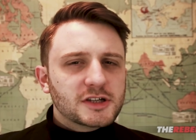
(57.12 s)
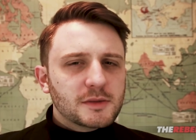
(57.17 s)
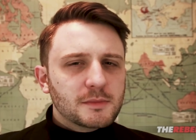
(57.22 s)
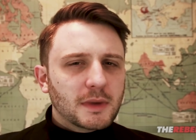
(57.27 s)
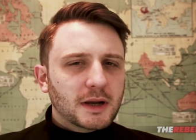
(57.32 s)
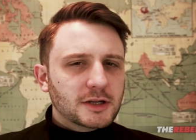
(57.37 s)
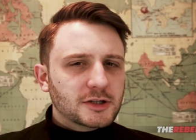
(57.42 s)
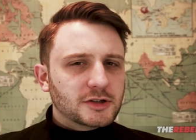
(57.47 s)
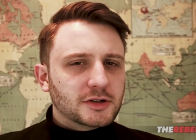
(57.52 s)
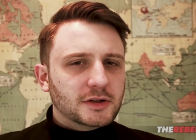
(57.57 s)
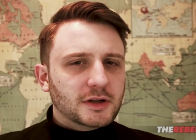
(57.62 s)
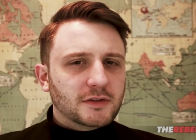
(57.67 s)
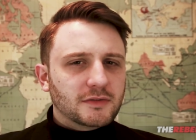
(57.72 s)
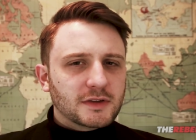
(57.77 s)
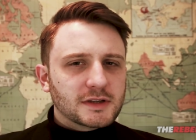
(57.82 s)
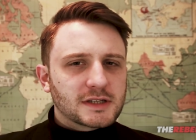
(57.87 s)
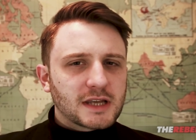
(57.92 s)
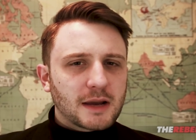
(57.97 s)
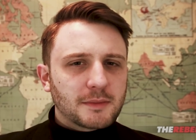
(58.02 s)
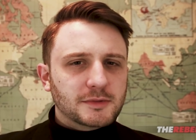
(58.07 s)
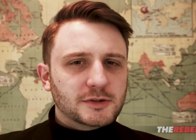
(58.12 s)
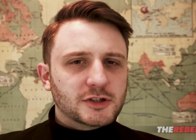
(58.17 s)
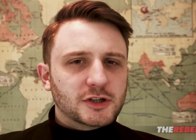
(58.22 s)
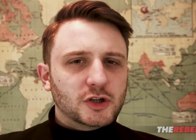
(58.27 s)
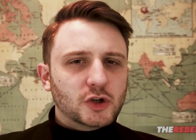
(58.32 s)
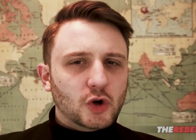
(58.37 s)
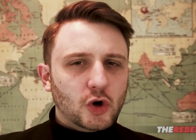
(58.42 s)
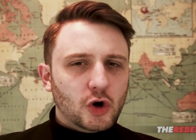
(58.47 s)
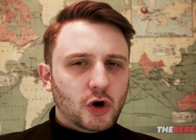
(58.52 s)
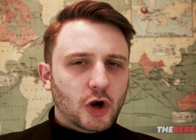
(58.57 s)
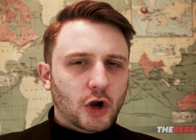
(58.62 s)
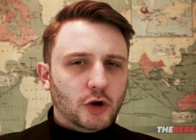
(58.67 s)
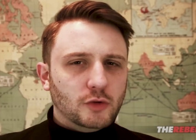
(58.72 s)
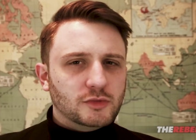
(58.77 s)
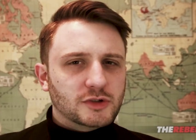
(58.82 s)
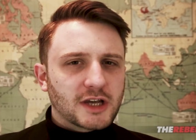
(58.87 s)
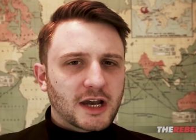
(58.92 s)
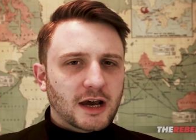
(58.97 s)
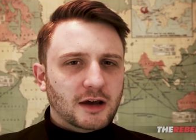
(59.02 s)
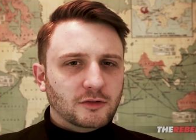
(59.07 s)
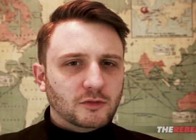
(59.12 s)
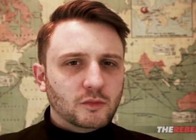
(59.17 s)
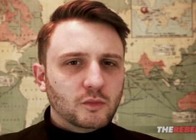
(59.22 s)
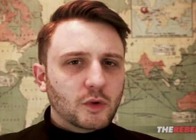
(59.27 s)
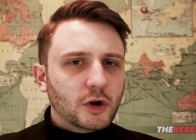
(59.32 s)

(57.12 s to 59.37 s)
Just imagine if this happened to your hometown.